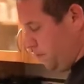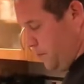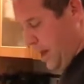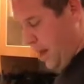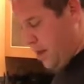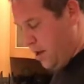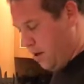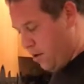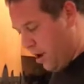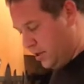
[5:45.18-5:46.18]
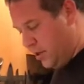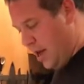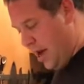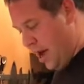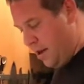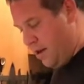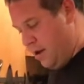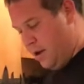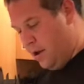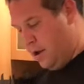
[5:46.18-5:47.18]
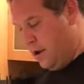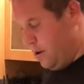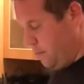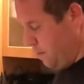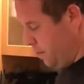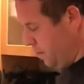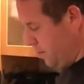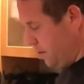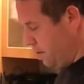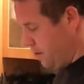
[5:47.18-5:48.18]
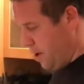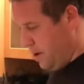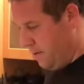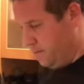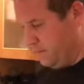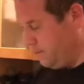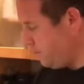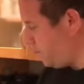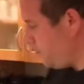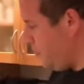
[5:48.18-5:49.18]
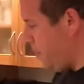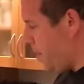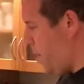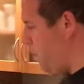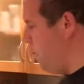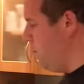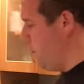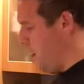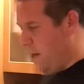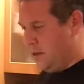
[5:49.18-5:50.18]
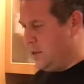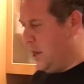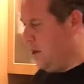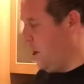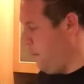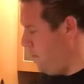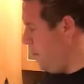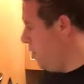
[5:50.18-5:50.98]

pan here nice and hot. All right. While that's heating up,